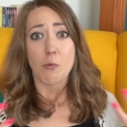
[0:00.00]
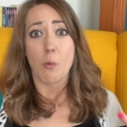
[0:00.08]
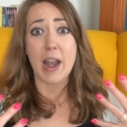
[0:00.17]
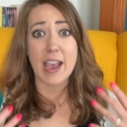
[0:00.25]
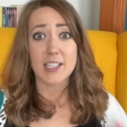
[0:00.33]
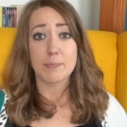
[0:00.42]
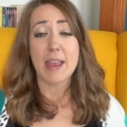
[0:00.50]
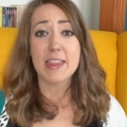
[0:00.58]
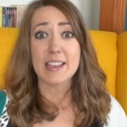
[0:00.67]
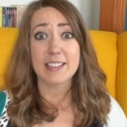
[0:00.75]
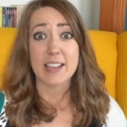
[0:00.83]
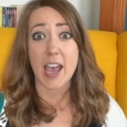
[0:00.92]
When I spend
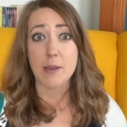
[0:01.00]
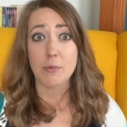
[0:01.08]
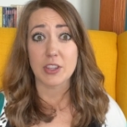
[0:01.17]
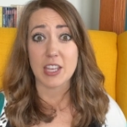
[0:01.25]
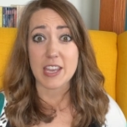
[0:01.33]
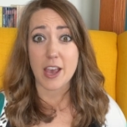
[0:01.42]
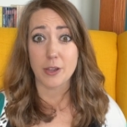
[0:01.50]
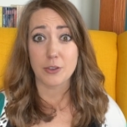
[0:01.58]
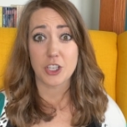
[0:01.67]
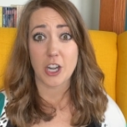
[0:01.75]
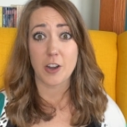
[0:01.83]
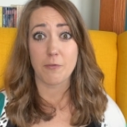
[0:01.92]
this time with the Yellow
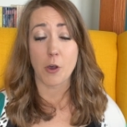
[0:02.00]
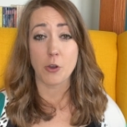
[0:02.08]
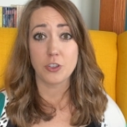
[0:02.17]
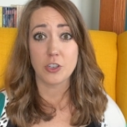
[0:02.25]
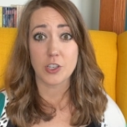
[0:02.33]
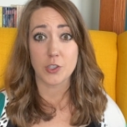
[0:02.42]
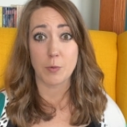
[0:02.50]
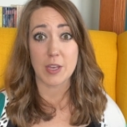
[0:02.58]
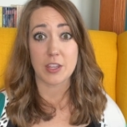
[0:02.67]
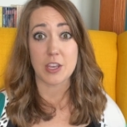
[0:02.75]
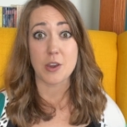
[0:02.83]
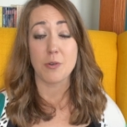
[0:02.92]
Chair devotionals
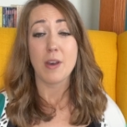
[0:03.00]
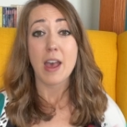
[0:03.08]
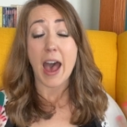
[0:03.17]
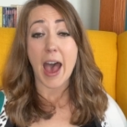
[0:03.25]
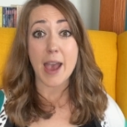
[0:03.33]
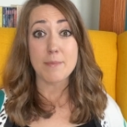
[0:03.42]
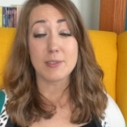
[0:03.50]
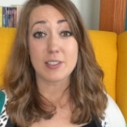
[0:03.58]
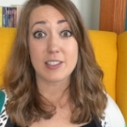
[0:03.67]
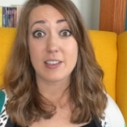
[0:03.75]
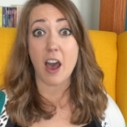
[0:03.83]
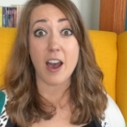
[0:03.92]
with you, I'm
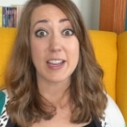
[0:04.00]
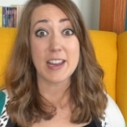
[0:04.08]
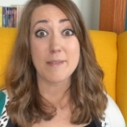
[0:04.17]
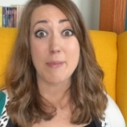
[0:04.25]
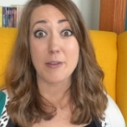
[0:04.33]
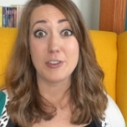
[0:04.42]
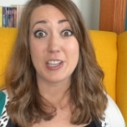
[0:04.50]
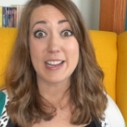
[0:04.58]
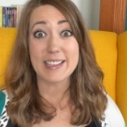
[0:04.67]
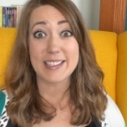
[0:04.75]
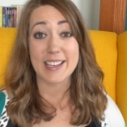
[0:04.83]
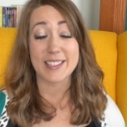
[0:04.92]
talking about
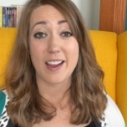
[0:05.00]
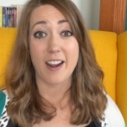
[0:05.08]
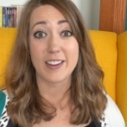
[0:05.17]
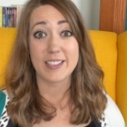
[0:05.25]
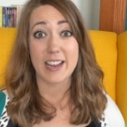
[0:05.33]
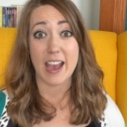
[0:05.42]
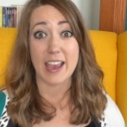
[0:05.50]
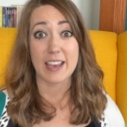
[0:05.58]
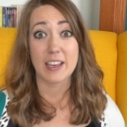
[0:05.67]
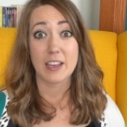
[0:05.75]
Jesus, aren't I?